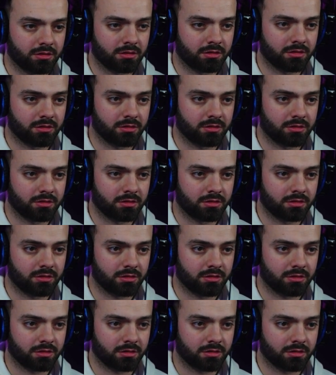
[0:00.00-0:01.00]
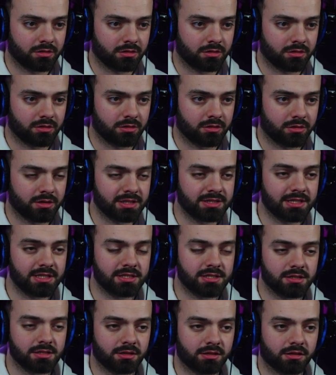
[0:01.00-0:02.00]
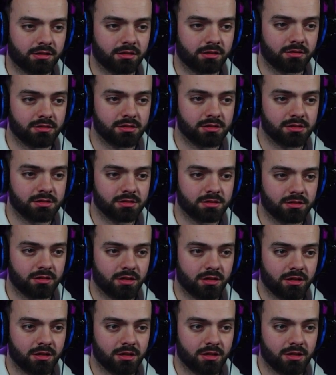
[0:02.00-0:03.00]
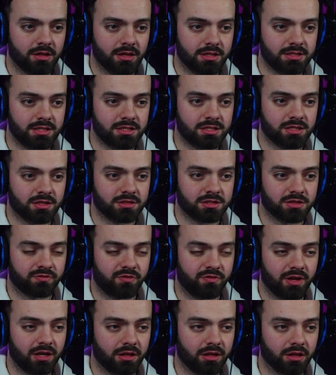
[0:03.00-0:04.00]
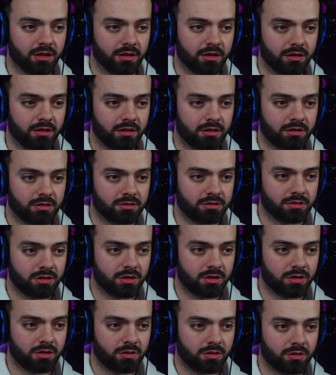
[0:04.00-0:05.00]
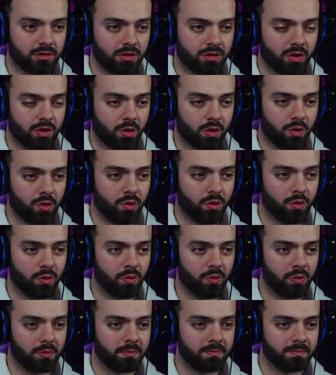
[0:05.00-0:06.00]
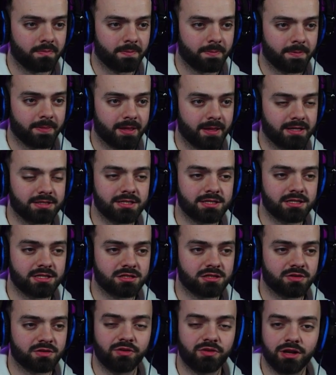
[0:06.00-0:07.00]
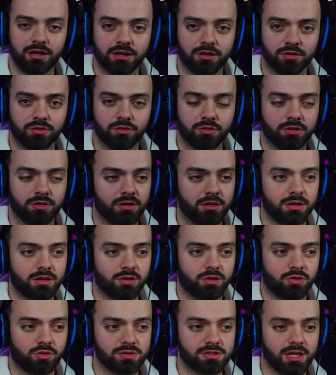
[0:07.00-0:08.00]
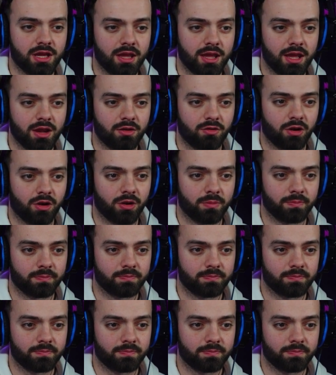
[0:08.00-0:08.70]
Keep going. Is this a? Oh my is this a civilian? Oh. Is this a civilian? Or is it a hero?